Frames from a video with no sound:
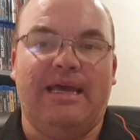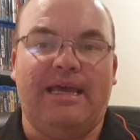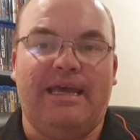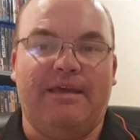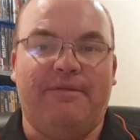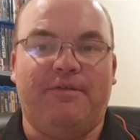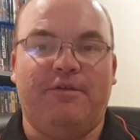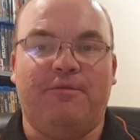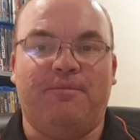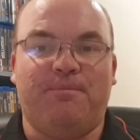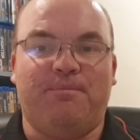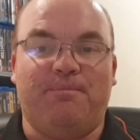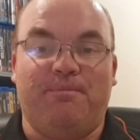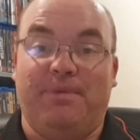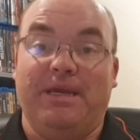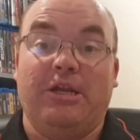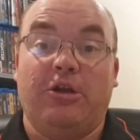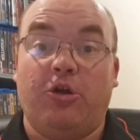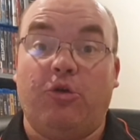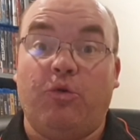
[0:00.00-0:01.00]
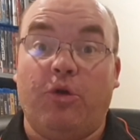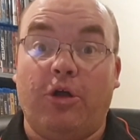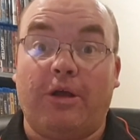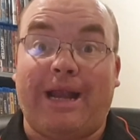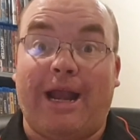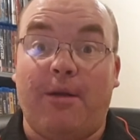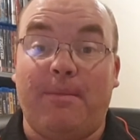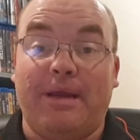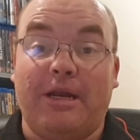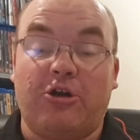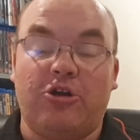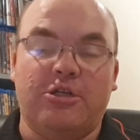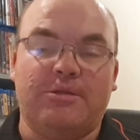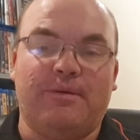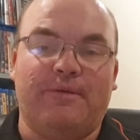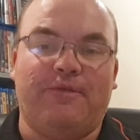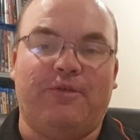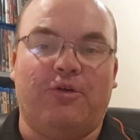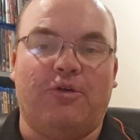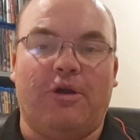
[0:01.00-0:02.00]
If you've been on a Royal Caribbean cruise
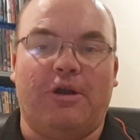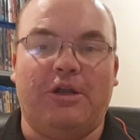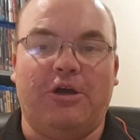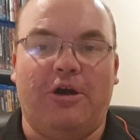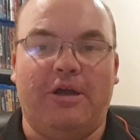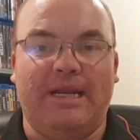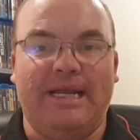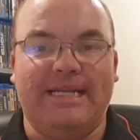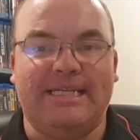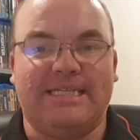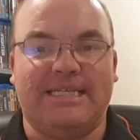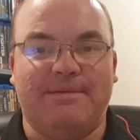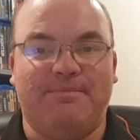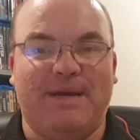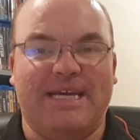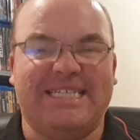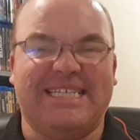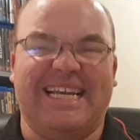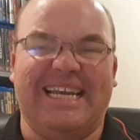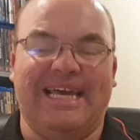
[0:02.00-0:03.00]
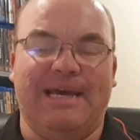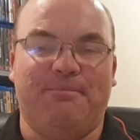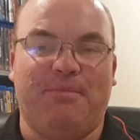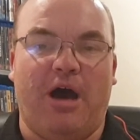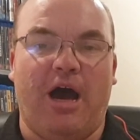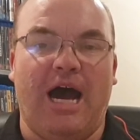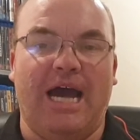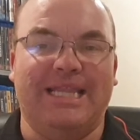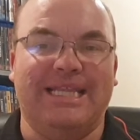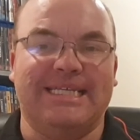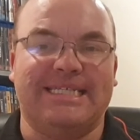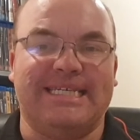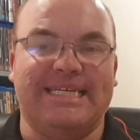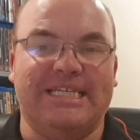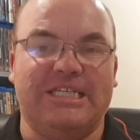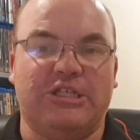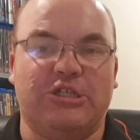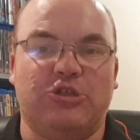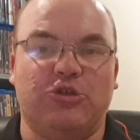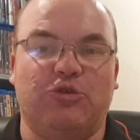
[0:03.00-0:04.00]
before or not, it's basically a behind the
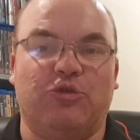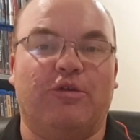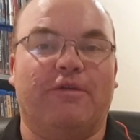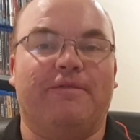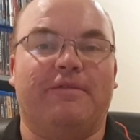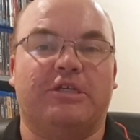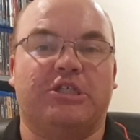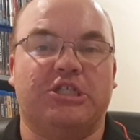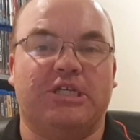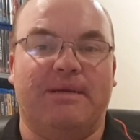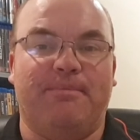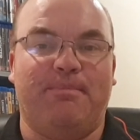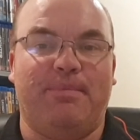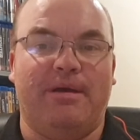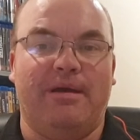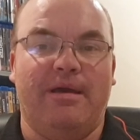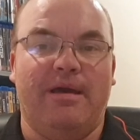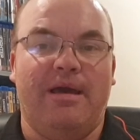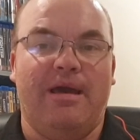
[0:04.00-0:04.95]
scenes tour of the ship